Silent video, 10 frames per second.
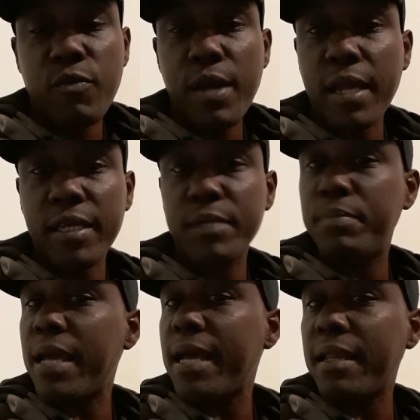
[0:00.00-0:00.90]
We got this
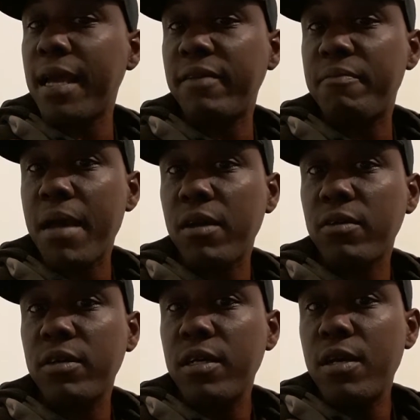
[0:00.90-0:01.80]
Black Lives
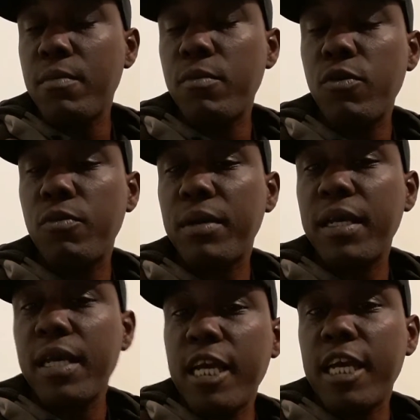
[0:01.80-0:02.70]
Matter movement,
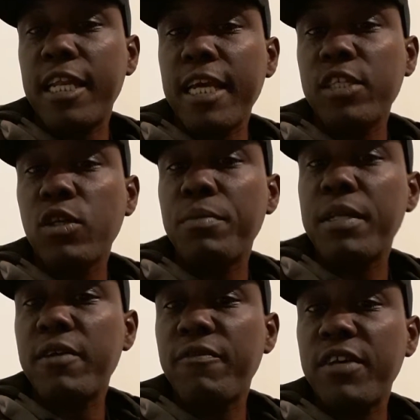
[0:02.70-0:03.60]
and that's going to be
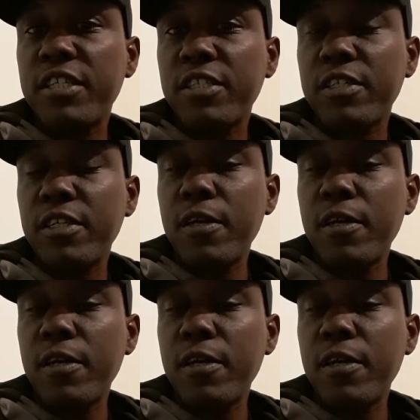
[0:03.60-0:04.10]
division.